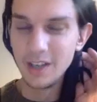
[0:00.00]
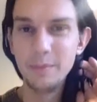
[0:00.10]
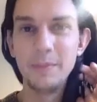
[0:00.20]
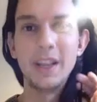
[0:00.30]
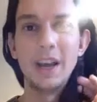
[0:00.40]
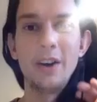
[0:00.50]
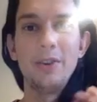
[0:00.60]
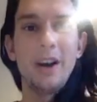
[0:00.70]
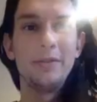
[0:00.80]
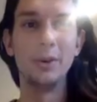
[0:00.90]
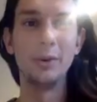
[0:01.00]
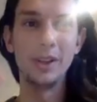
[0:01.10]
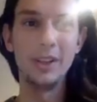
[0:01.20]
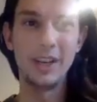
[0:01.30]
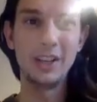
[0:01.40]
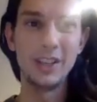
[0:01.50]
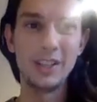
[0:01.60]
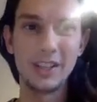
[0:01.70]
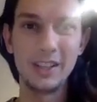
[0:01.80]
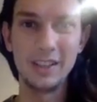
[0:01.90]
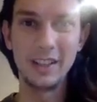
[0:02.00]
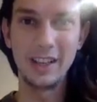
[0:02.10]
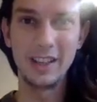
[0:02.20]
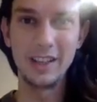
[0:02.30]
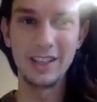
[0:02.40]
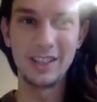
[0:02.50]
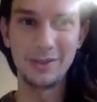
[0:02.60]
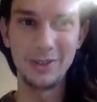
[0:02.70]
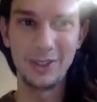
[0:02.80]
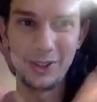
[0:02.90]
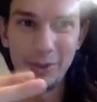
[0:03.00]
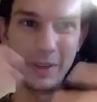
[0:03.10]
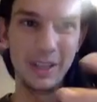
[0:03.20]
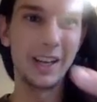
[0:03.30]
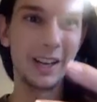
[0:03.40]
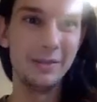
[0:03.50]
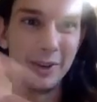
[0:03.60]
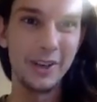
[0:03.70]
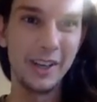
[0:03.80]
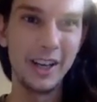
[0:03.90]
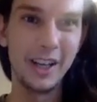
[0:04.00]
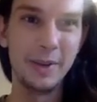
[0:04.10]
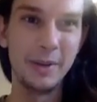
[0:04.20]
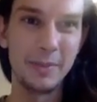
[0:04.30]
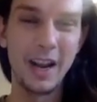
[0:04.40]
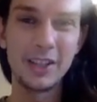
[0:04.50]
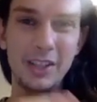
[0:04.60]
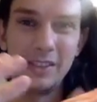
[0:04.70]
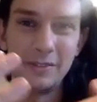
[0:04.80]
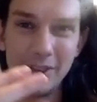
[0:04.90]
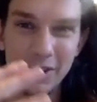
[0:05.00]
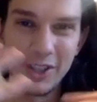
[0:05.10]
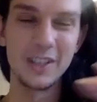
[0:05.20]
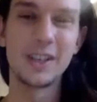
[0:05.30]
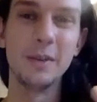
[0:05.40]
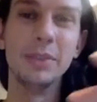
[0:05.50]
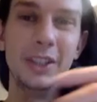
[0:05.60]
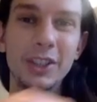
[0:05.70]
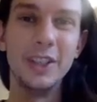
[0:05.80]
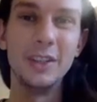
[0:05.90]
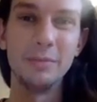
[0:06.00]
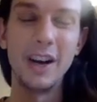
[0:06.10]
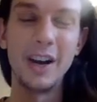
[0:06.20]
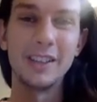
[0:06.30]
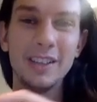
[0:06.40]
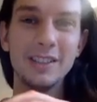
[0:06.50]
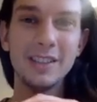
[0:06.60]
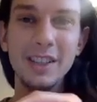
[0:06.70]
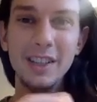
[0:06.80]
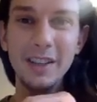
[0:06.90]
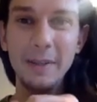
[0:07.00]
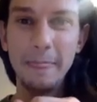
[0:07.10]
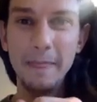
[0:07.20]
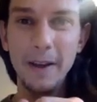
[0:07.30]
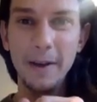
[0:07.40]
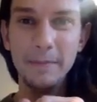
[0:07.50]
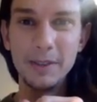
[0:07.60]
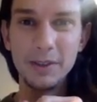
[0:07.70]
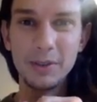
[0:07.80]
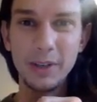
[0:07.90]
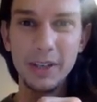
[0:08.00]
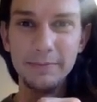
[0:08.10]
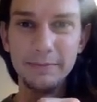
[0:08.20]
But now you have localizations like this, which should be like inverting an element, but actually function as completion in practice. So it's quite...